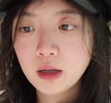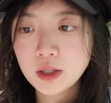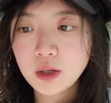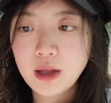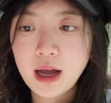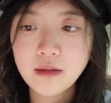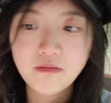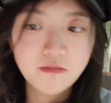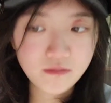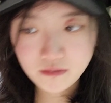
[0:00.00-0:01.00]
so
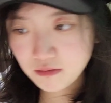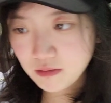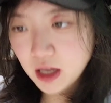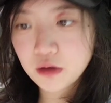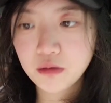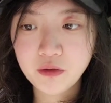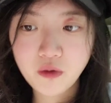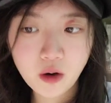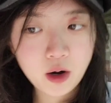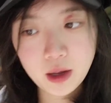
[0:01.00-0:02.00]
that he could
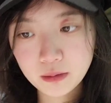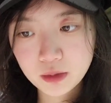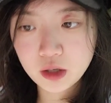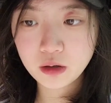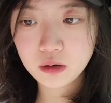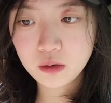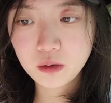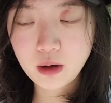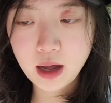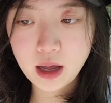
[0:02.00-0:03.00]
refer him
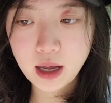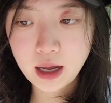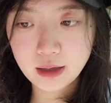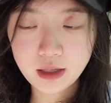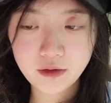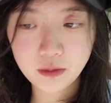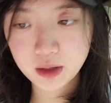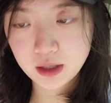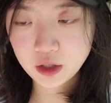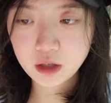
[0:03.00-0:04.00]
to a different
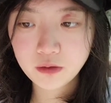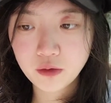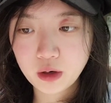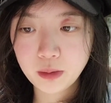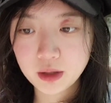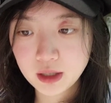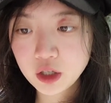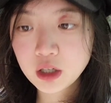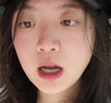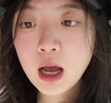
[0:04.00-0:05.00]
position for a
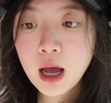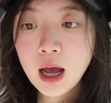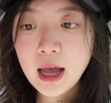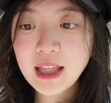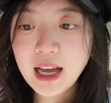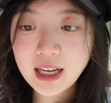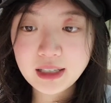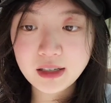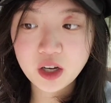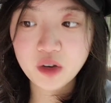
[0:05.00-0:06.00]
position. In that
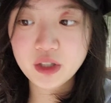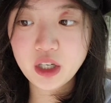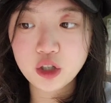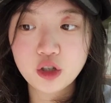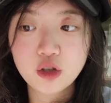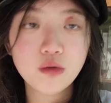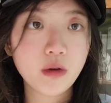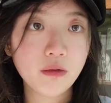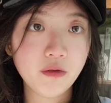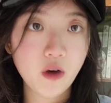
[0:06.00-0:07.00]
case, the conversation should
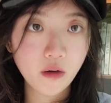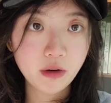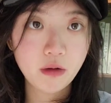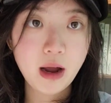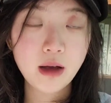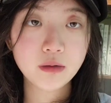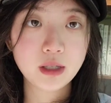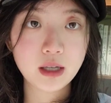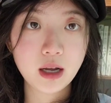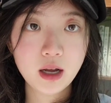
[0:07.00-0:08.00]
revolve
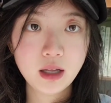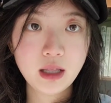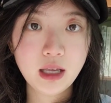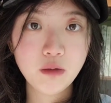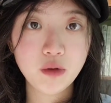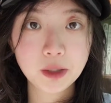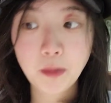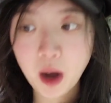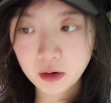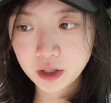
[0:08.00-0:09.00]
around the
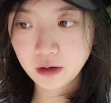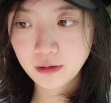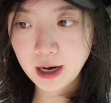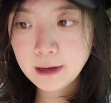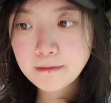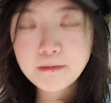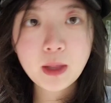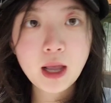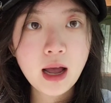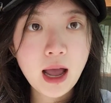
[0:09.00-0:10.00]
responder, right?
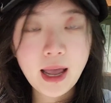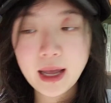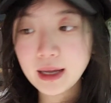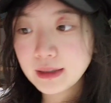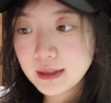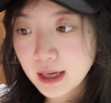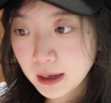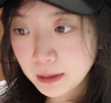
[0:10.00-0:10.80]
And